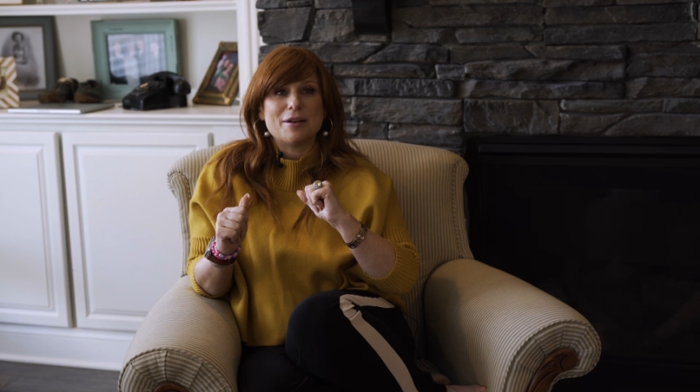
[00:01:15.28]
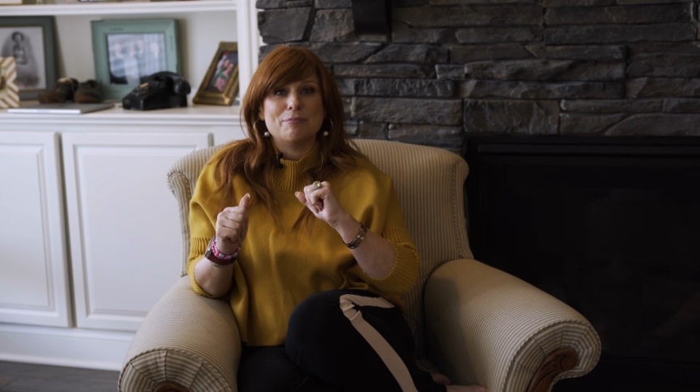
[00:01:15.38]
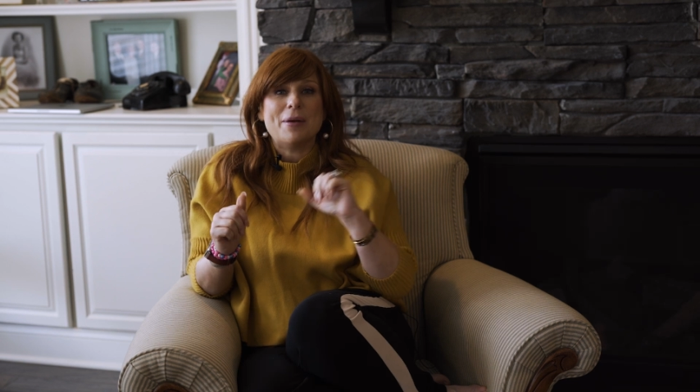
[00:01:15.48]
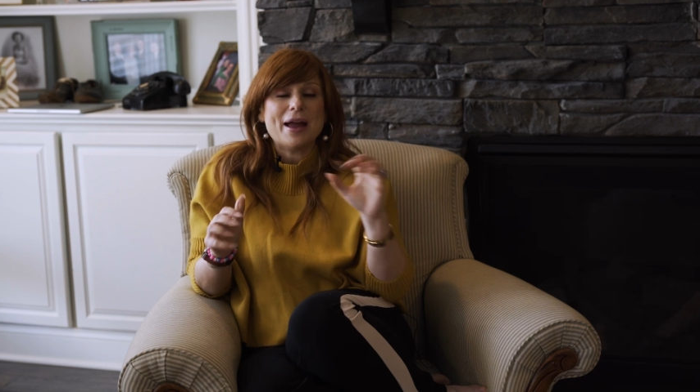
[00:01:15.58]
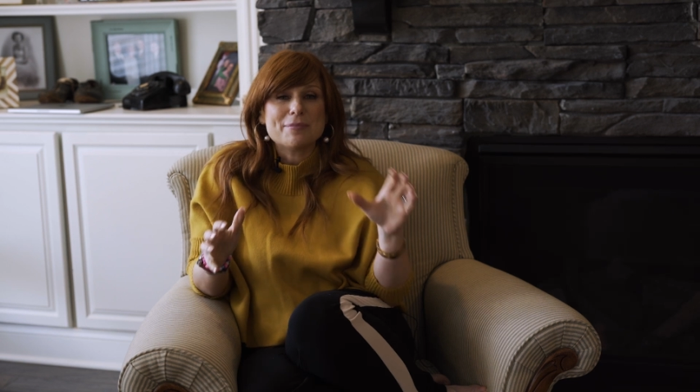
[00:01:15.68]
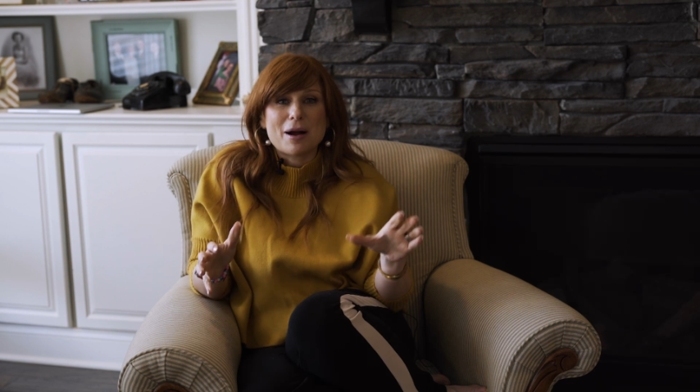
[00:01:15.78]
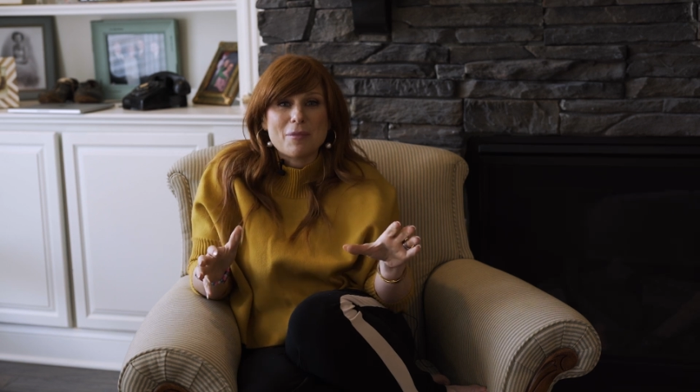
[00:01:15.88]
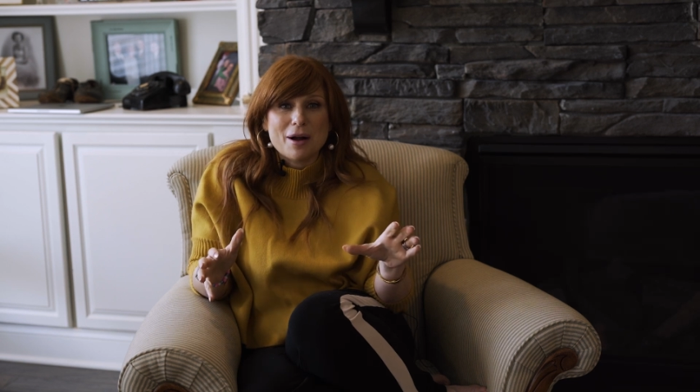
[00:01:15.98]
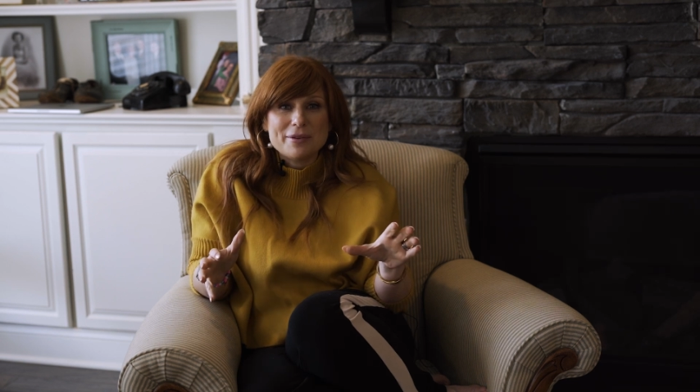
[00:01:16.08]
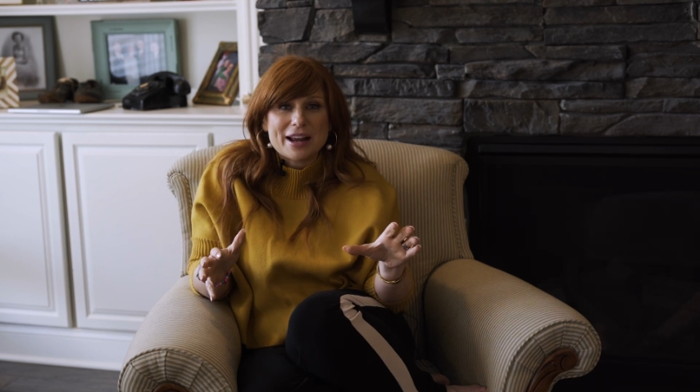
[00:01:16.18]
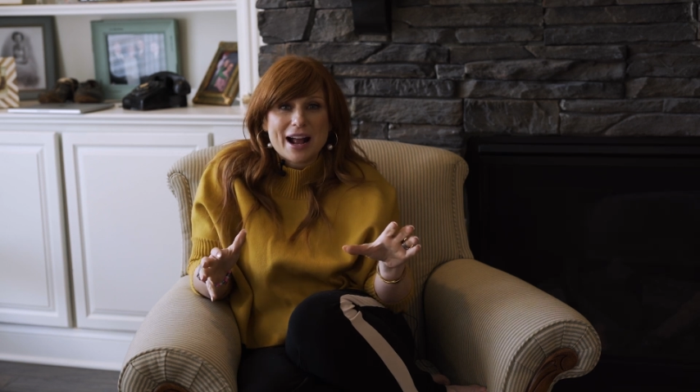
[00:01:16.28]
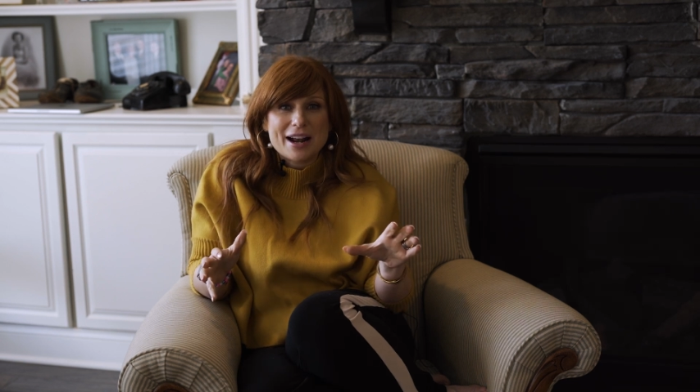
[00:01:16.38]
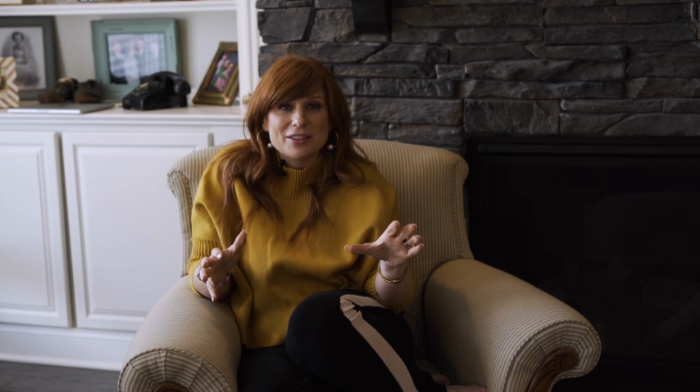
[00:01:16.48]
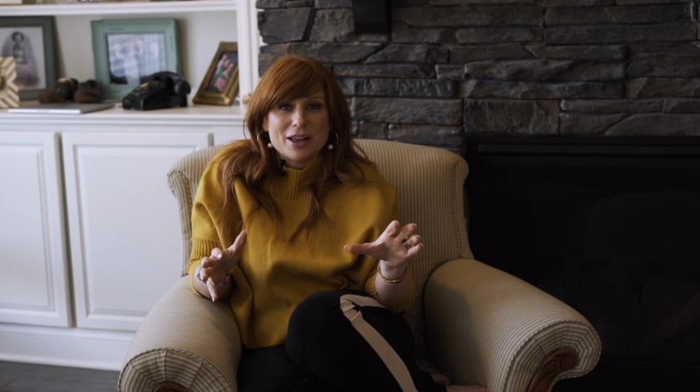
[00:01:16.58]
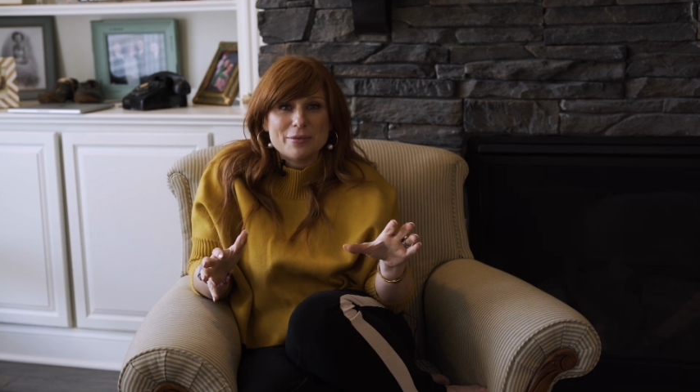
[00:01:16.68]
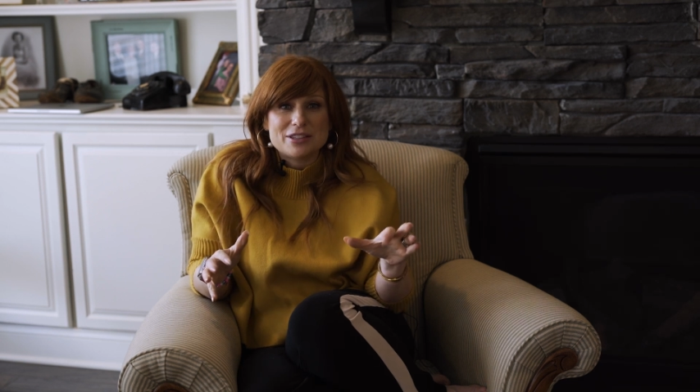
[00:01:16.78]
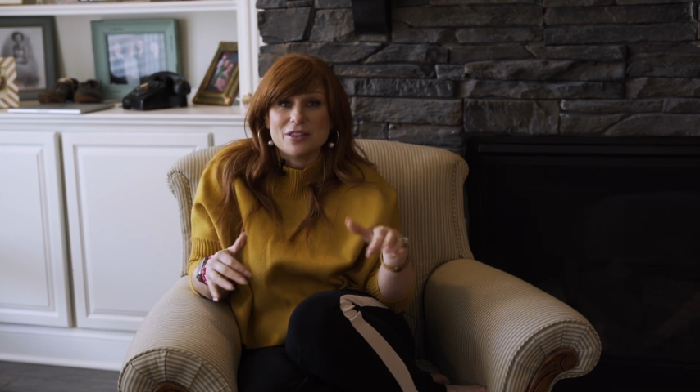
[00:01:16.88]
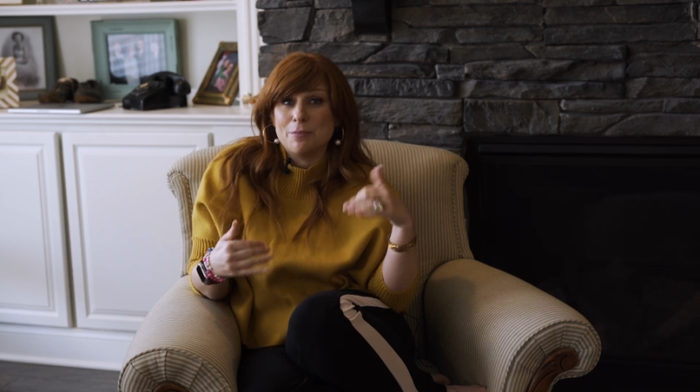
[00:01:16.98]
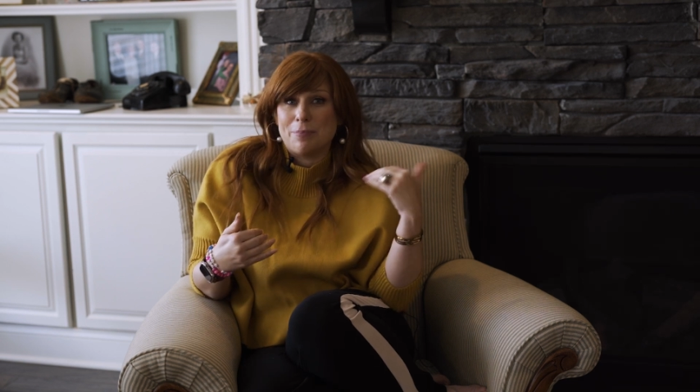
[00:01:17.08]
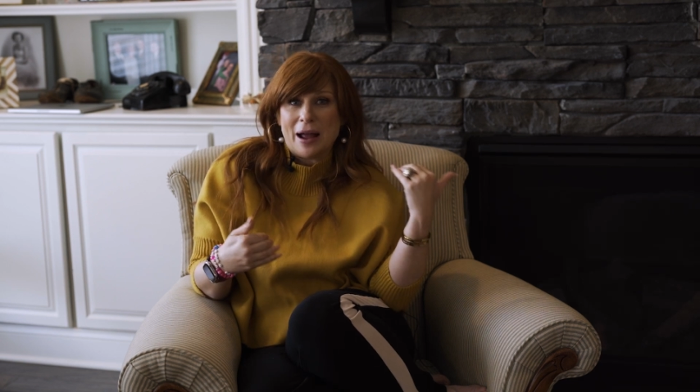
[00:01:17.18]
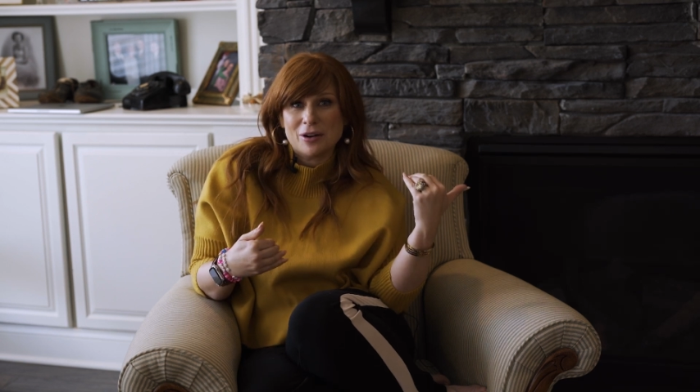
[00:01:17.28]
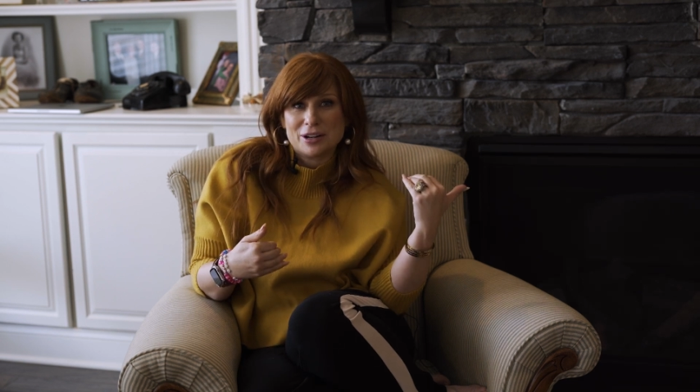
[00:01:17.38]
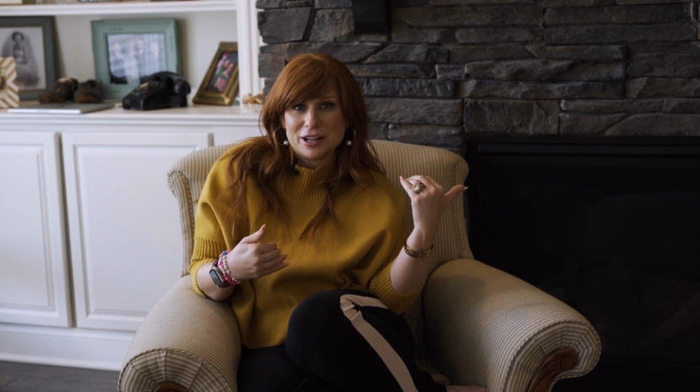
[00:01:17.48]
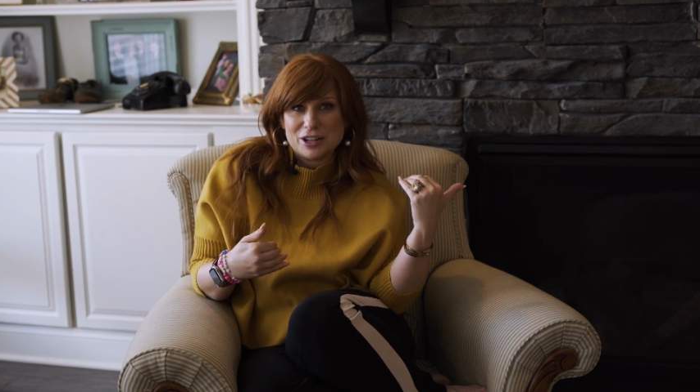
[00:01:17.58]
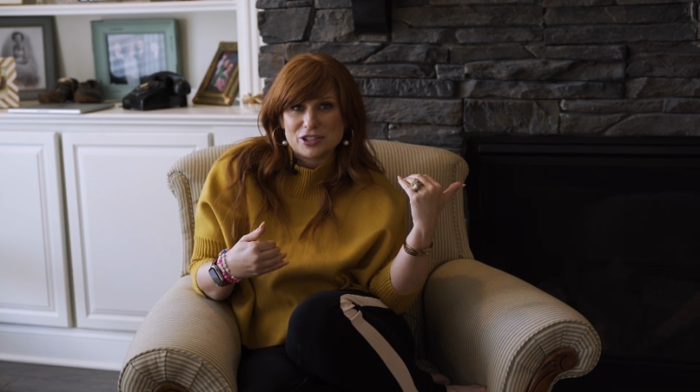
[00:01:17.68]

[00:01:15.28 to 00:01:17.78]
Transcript: beg my mom and dad to let me sit in the balcony